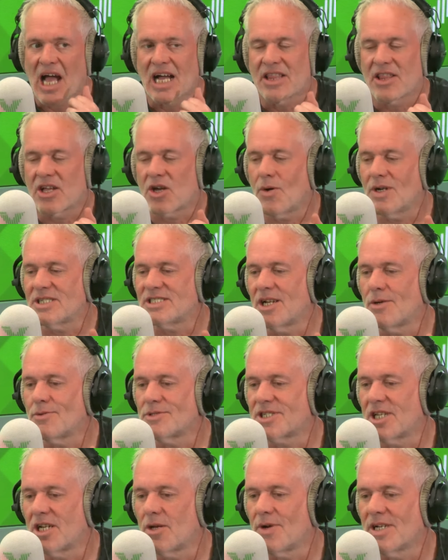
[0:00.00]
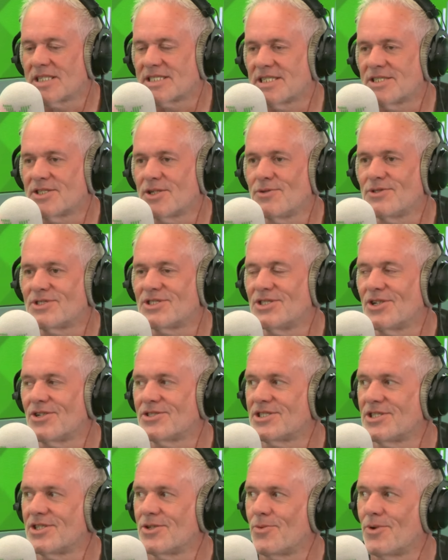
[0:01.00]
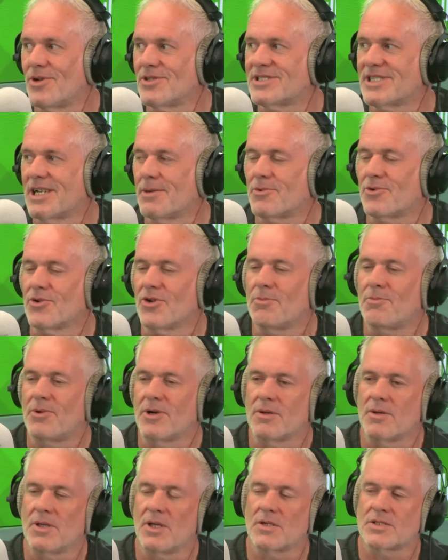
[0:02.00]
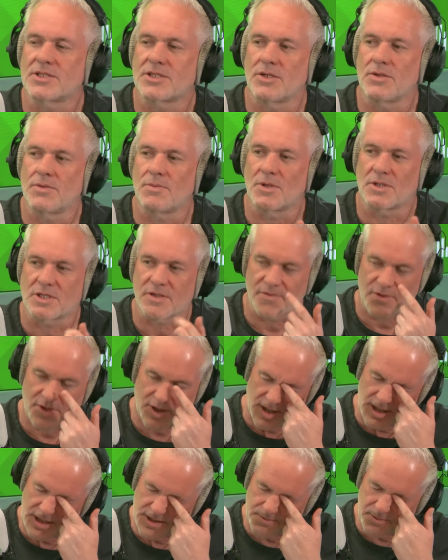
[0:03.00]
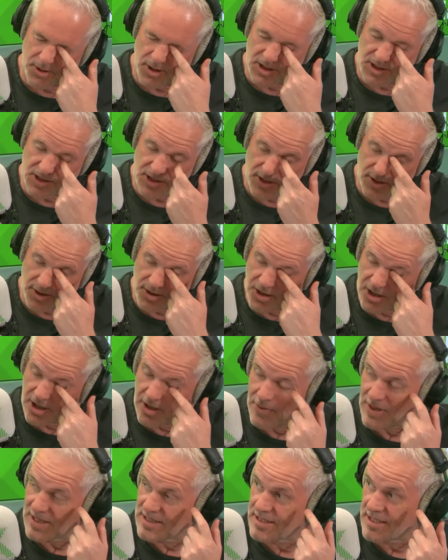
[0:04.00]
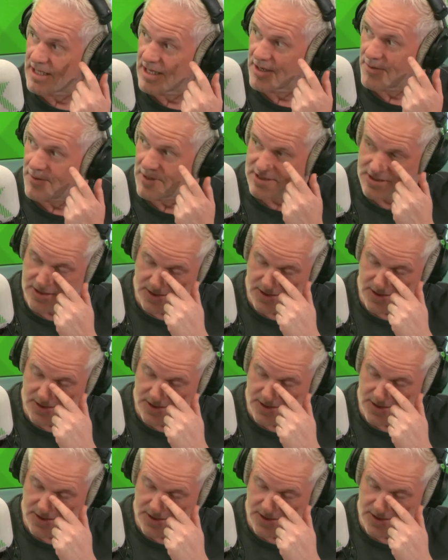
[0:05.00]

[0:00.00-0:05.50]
The question I was going to ask is, who's not in the WhatsApp group? But you're too much of a nice person, you're not going to answer that question.